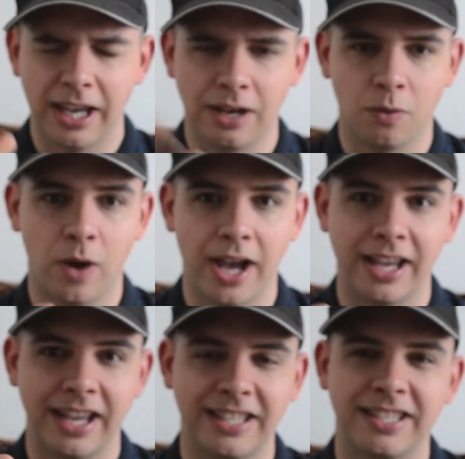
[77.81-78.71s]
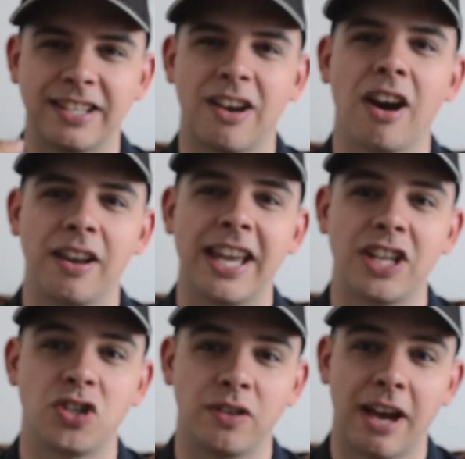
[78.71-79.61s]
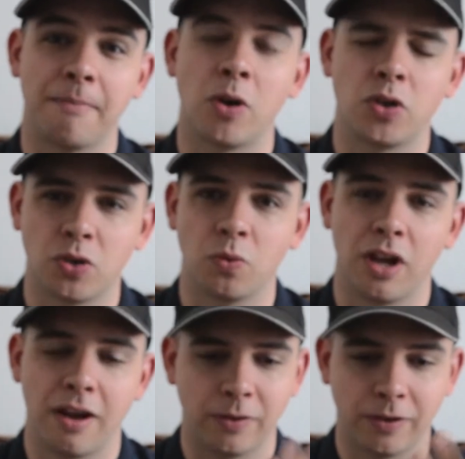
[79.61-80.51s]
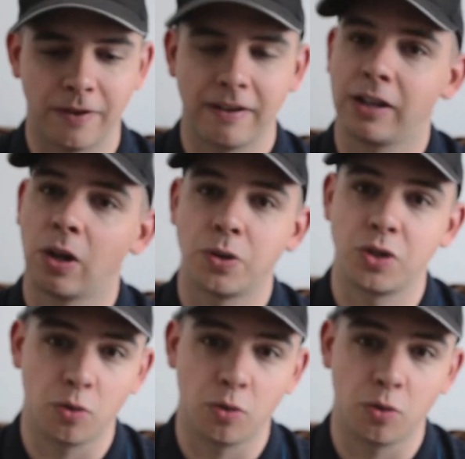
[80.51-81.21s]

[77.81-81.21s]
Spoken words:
in a way, it's kind of hits you that emotional nerve when you're very close to